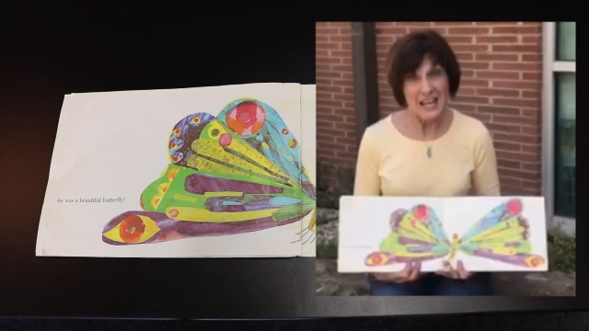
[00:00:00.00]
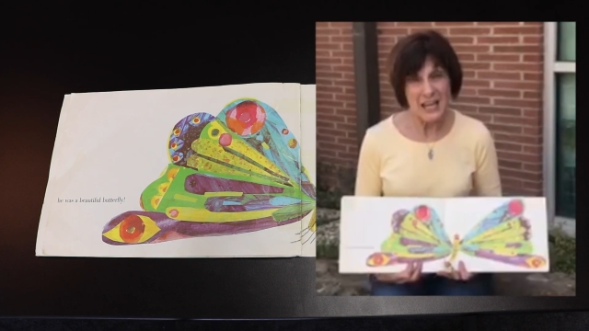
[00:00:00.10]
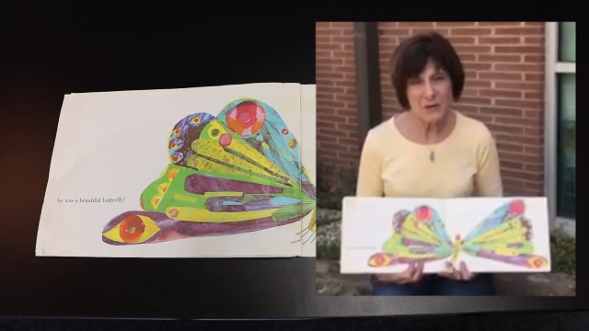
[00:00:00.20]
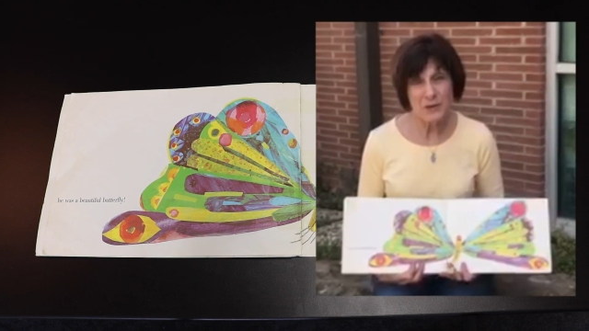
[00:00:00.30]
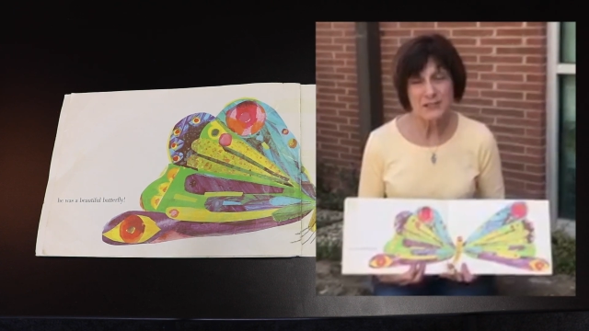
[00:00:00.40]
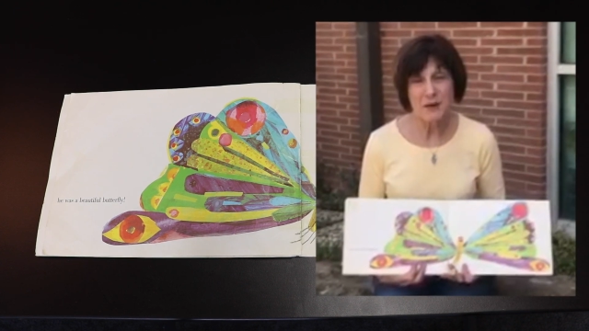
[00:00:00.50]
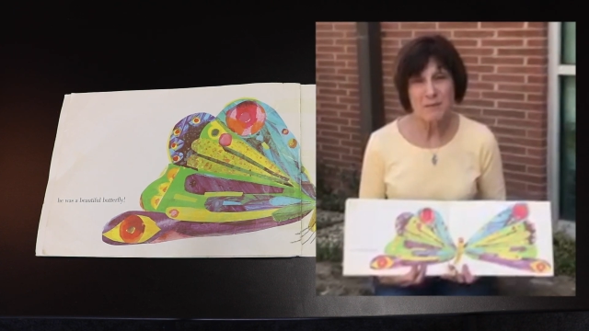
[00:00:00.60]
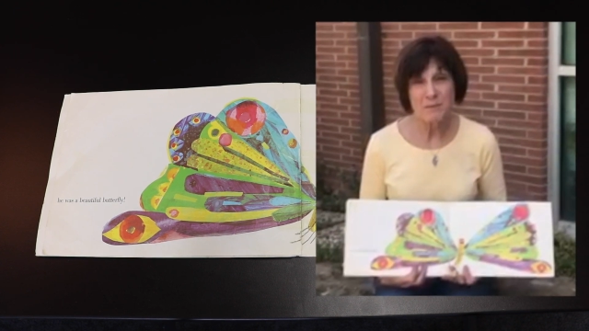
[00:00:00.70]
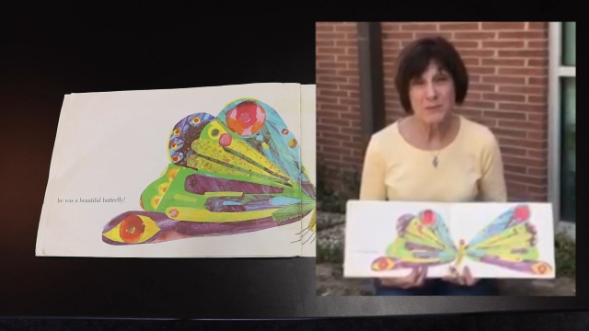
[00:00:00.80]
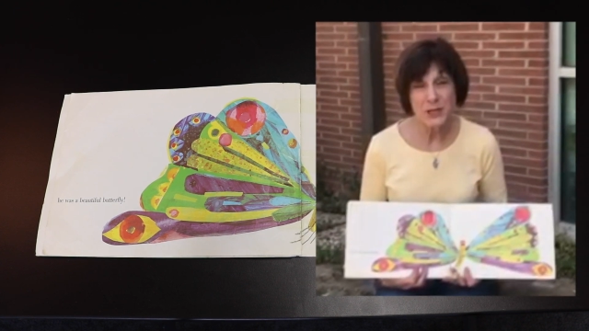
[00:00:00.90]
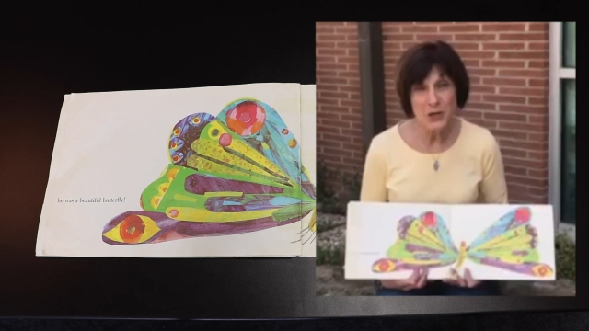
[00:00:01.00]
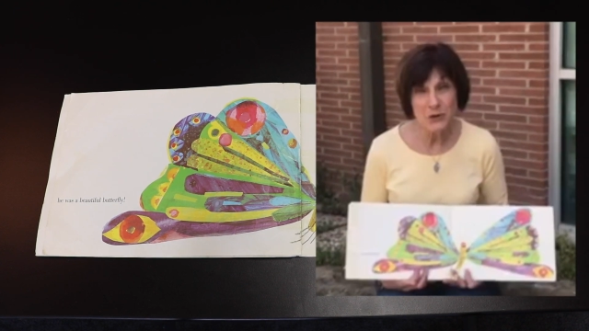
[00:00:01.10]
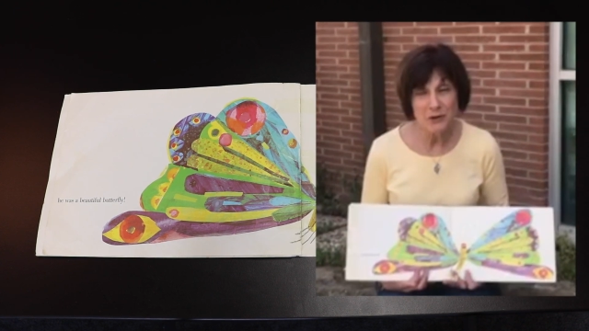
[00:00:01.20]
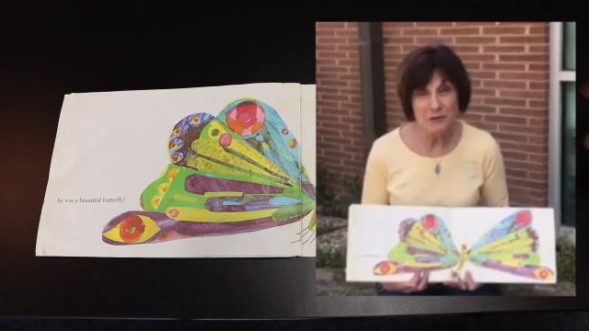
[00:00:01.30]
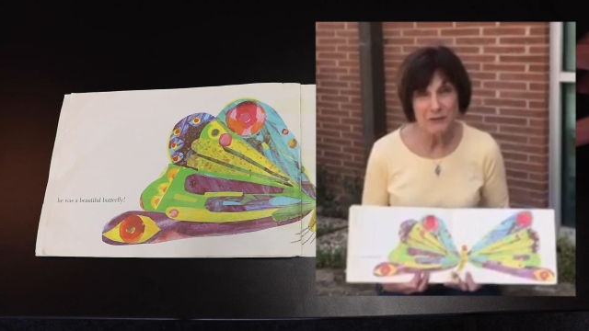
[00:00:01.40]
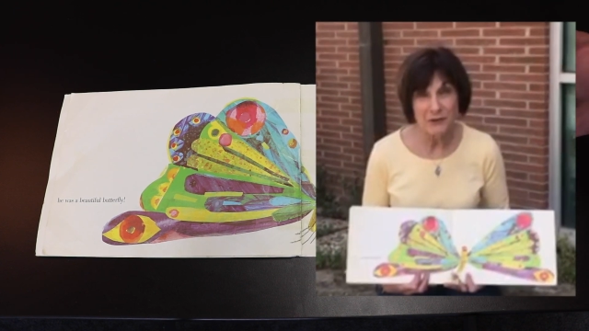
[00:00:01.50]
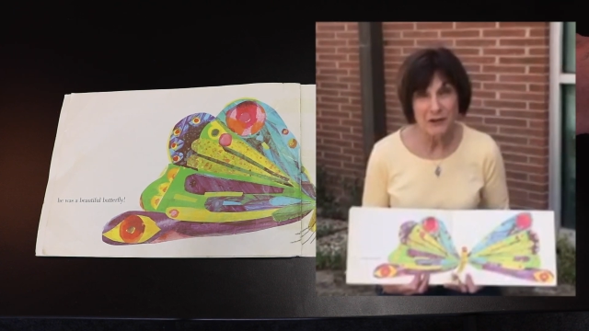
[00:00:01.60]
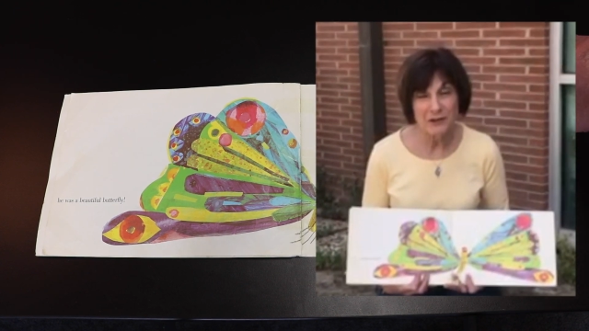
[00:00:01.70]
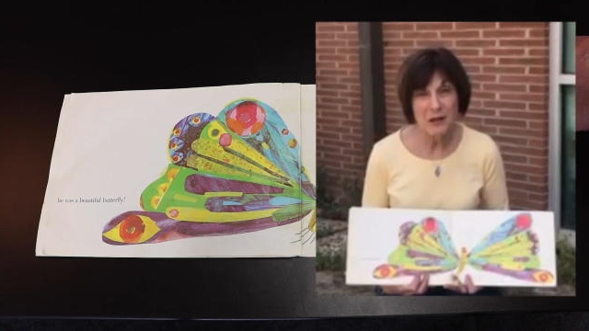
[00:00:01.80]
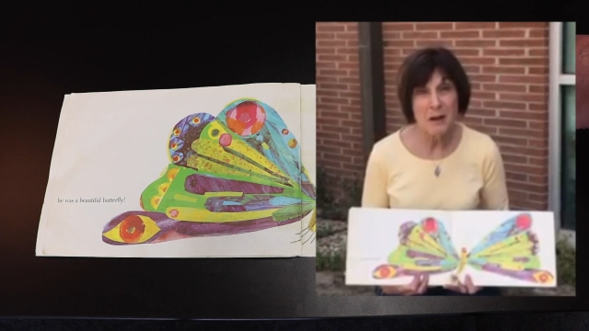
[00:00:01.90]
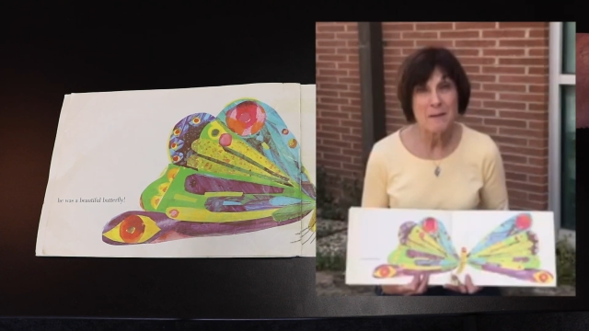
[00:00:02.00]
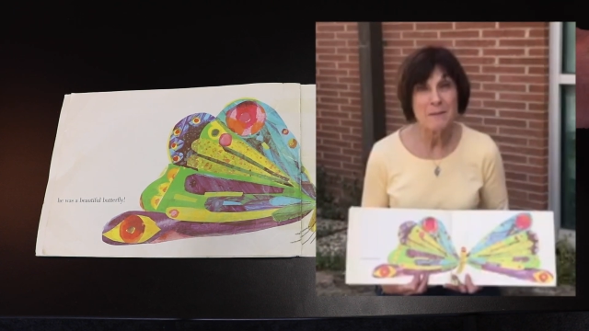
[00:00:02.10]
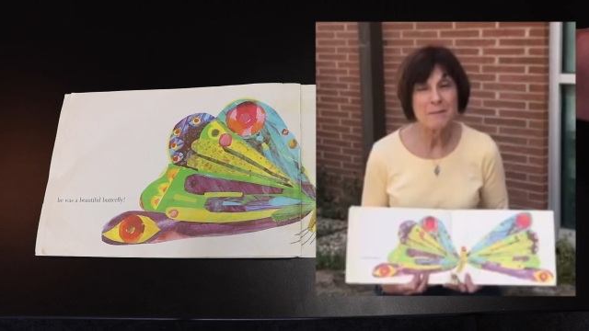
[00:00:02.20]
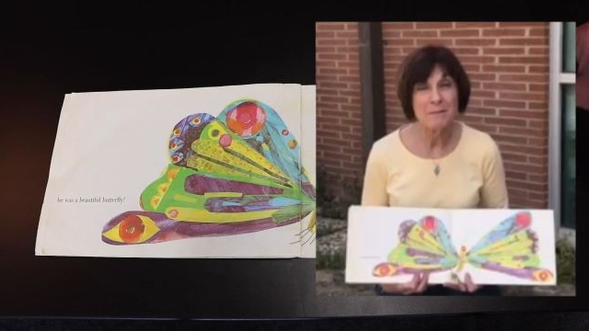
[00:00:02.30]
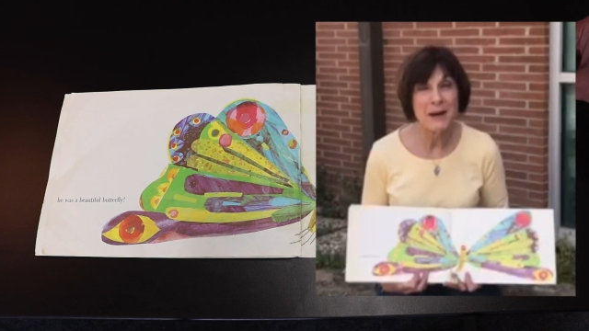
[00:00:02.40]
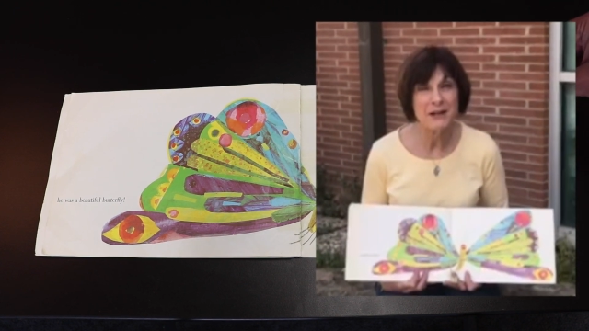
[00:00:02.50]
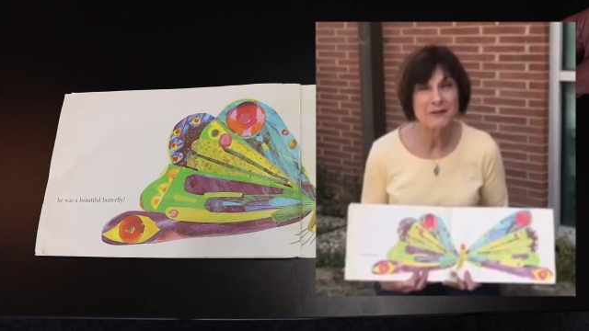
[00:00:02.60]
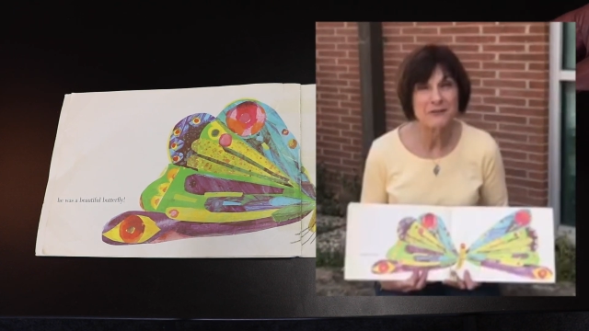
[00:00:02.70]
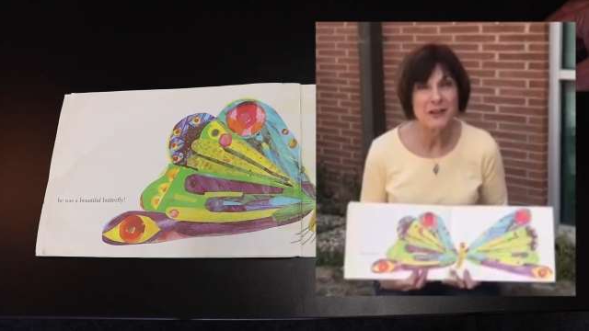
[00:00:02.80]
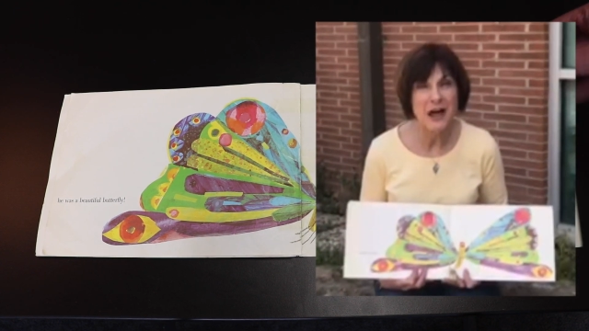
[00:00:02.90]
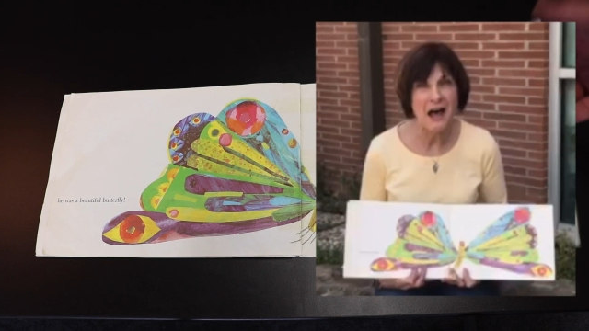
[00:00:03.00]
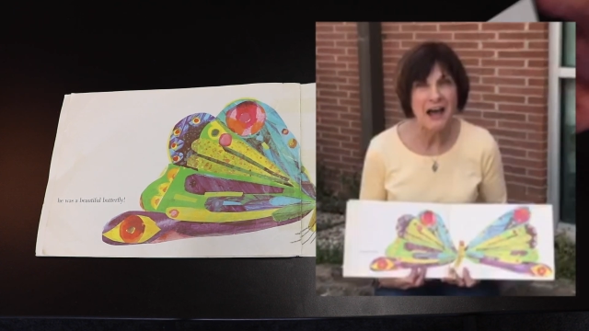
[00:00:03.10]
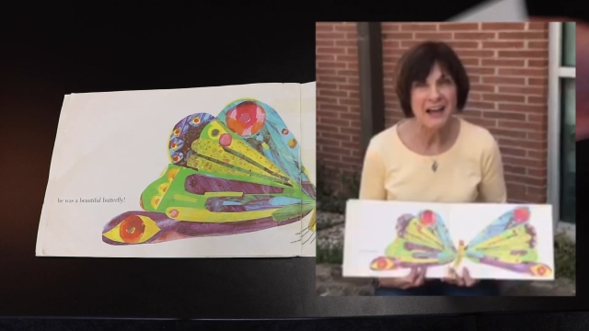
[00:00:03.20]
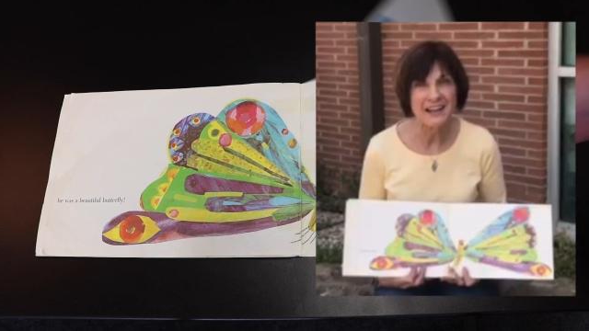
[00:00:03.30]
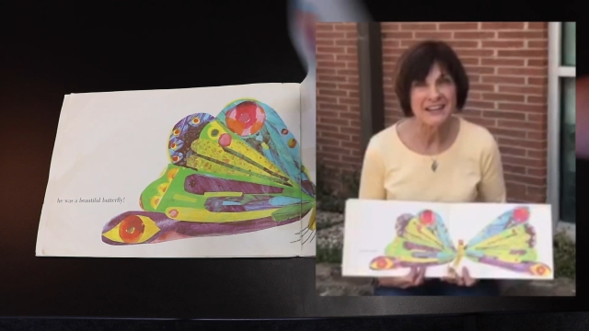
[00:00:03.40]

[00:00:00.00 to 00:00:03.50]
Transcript: he was a beautiful butterfly.